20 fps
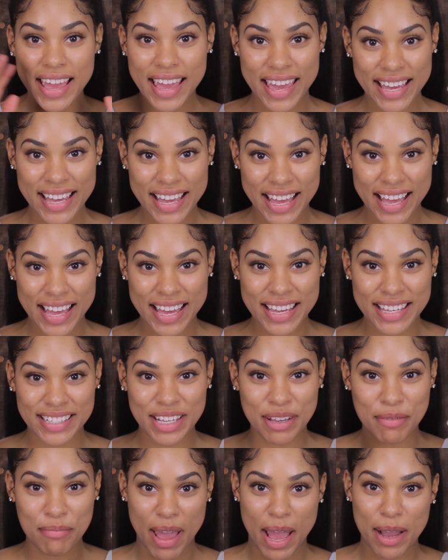Hey guys,
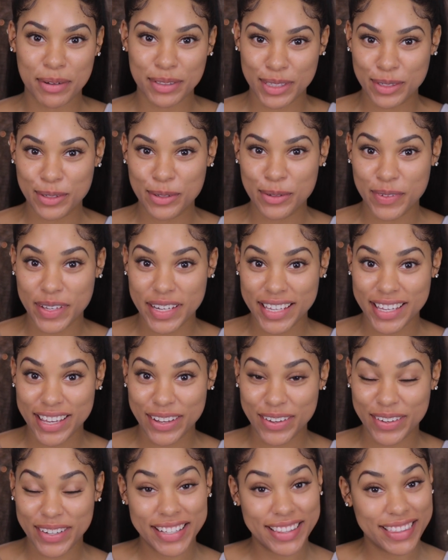I'm back with a new
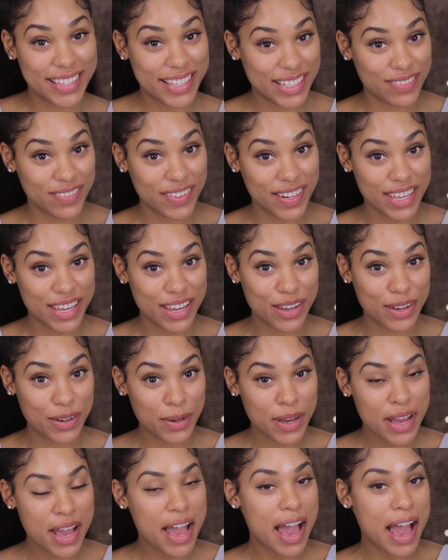video and in this video